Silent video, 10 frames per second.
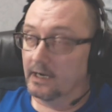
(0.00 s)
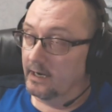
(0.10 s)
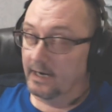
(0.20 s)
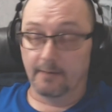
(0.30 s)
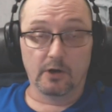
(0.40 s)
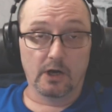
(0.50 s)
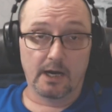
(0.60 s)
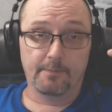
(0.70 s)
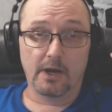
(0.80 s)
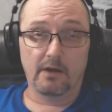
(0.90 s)
All right, I'm going to
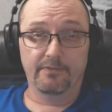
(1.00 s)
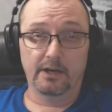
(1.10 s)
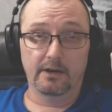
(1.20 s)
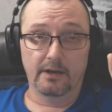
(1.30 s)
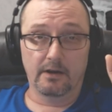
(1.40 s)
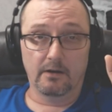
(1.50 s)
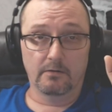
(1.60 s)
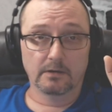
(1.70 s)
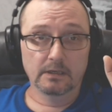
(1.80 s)
hop off here, y'all.